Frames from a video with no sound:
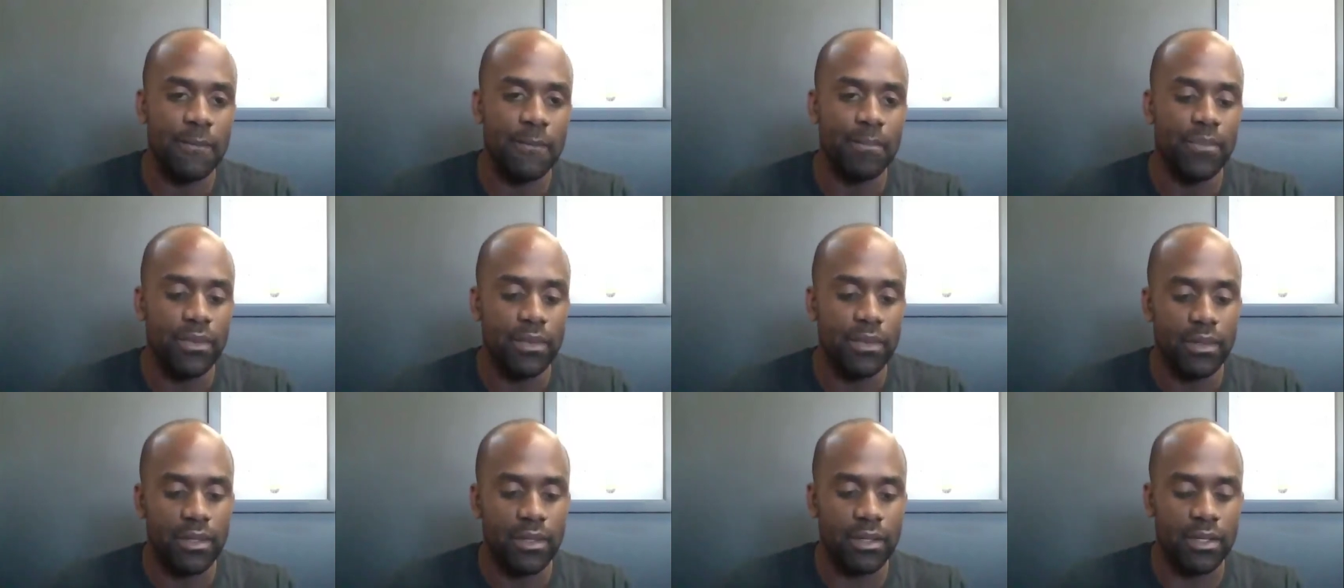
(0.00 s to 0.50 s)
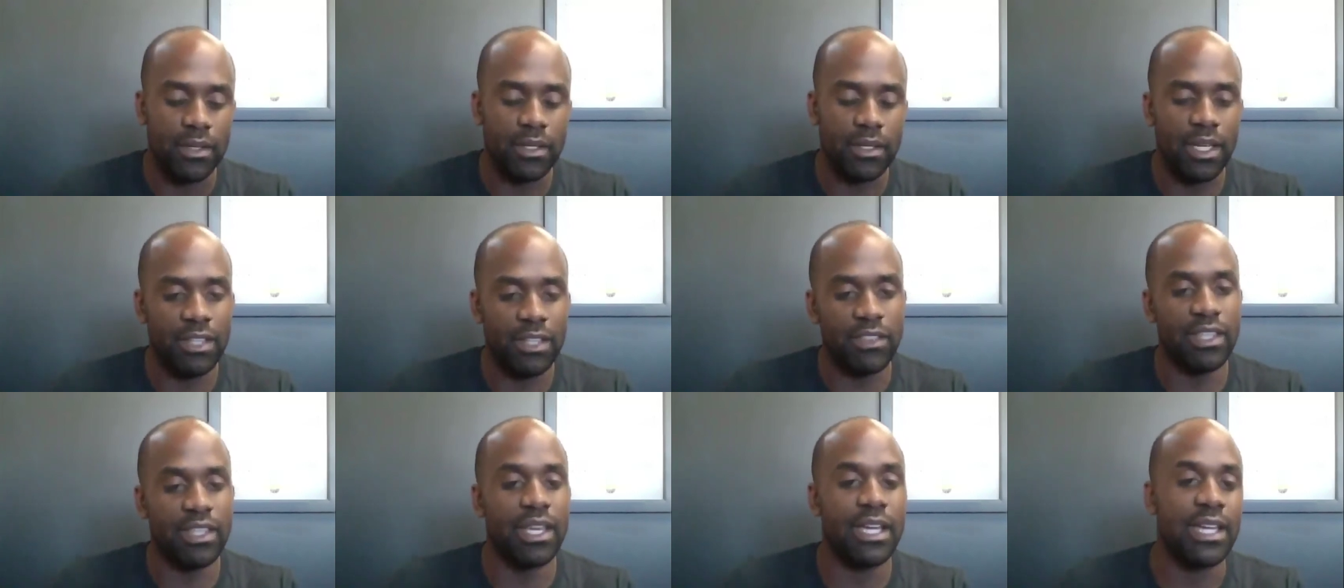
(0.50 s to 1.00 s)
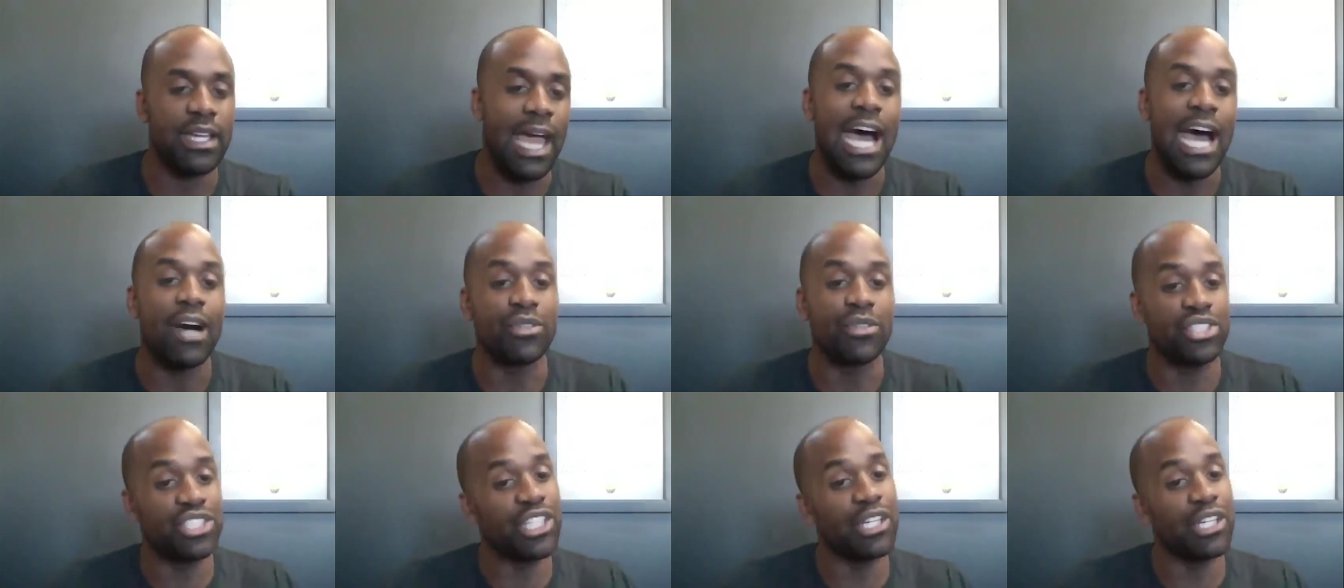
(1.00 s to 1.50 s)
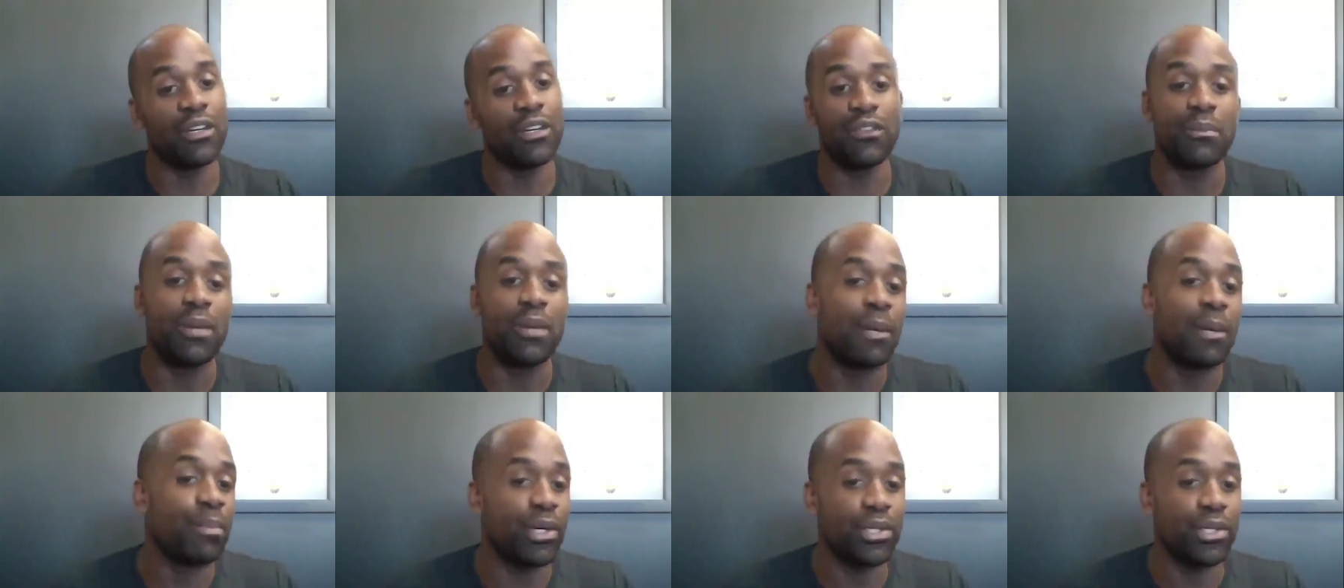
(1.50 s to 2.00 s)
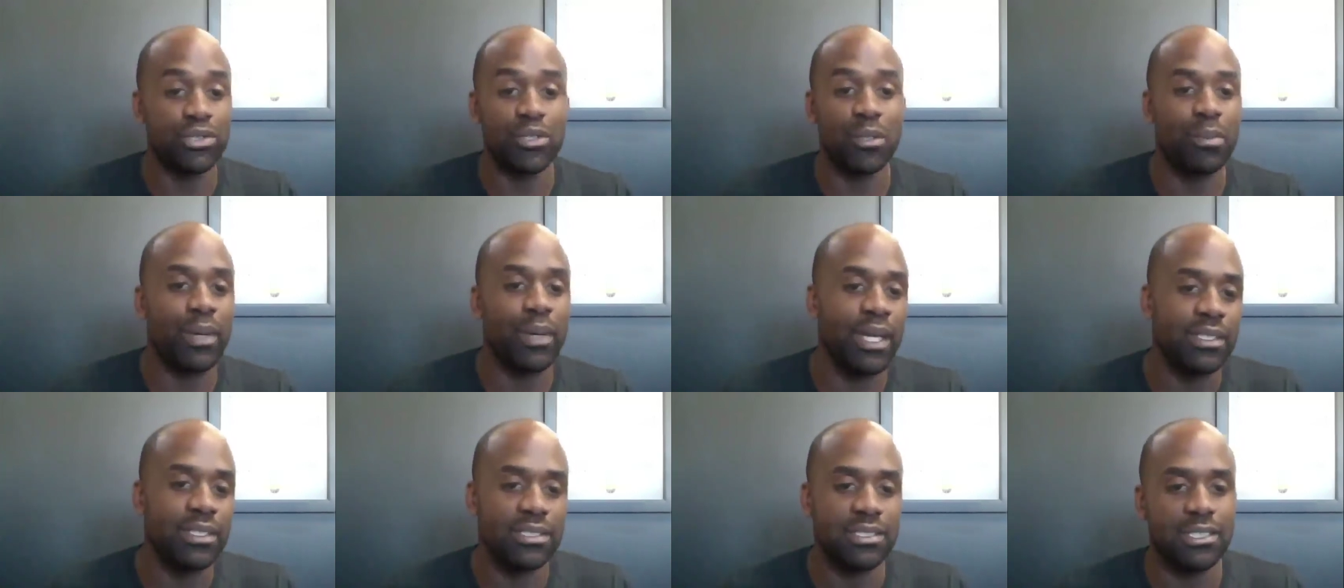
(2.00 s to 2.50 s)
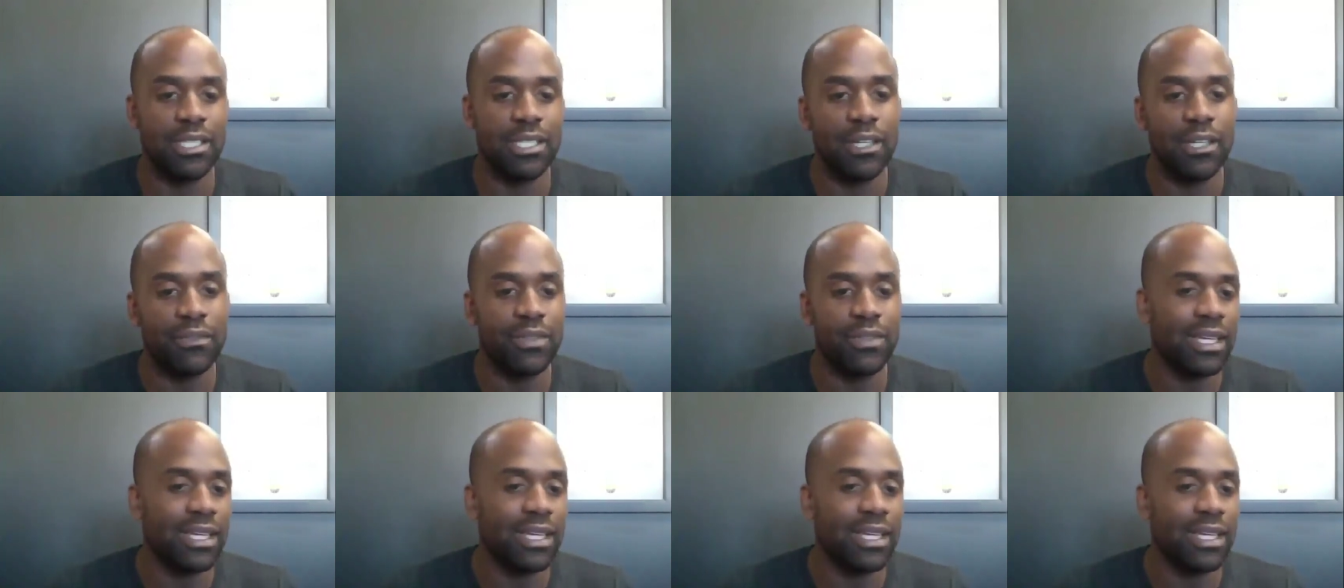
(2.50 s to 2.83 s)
mm-hmm. and then I'll share it from my personal page and stuff.